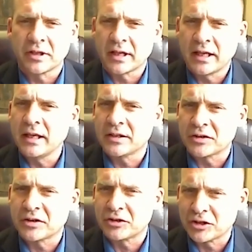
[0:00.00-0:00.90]
The key is
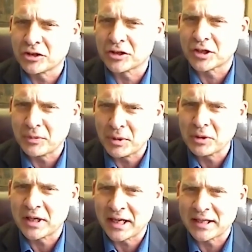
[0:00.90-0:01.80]
to just
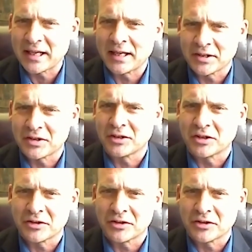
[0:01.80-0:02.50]
communicate that decision.